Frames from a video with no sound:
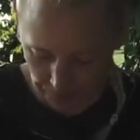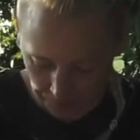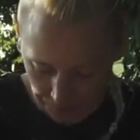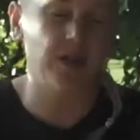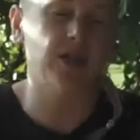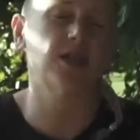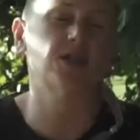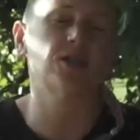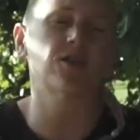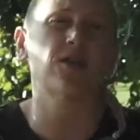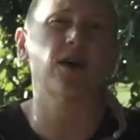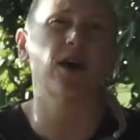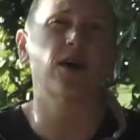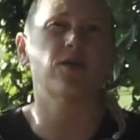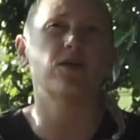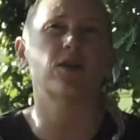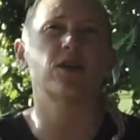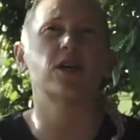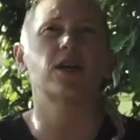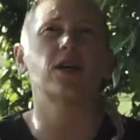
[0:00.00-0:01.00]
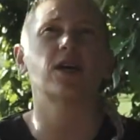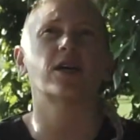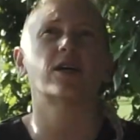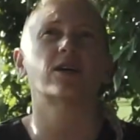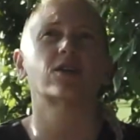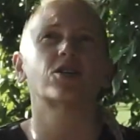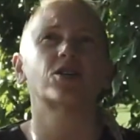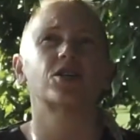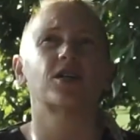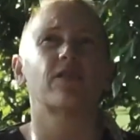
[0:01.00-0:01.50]
It's around the
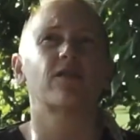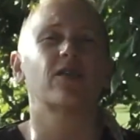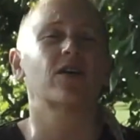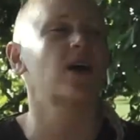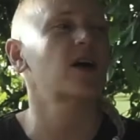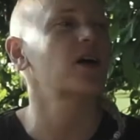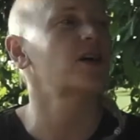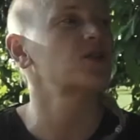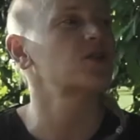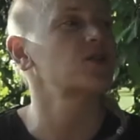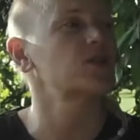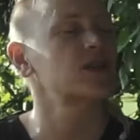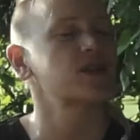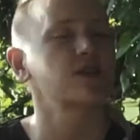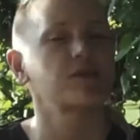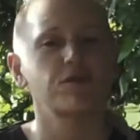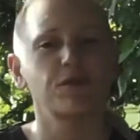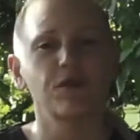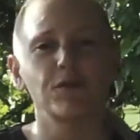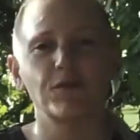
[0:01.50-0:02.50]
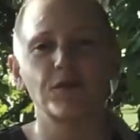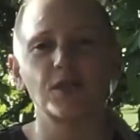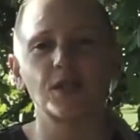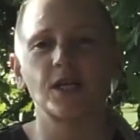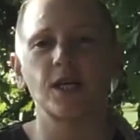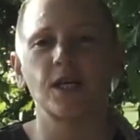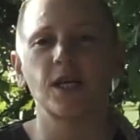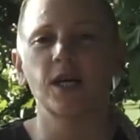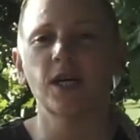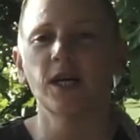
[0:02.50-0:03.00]
year
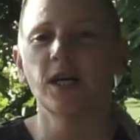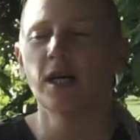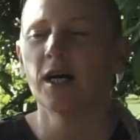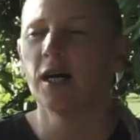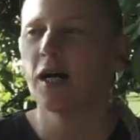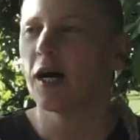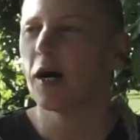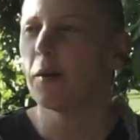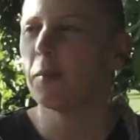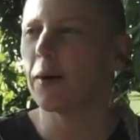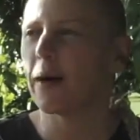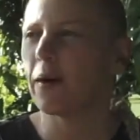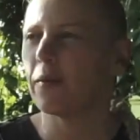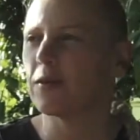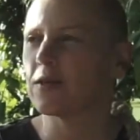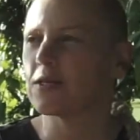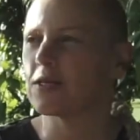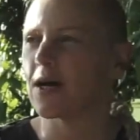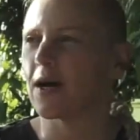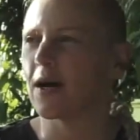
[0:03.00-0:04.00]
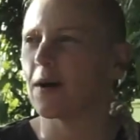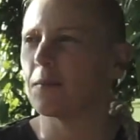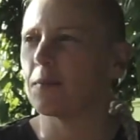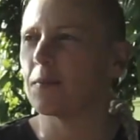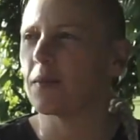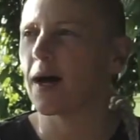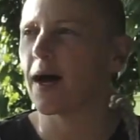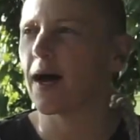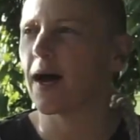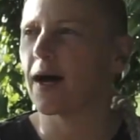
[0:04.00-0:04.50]
750, about the
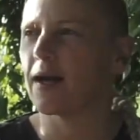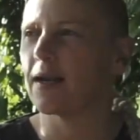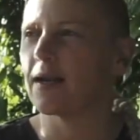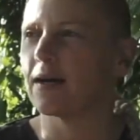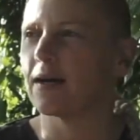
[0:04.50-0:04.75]
time that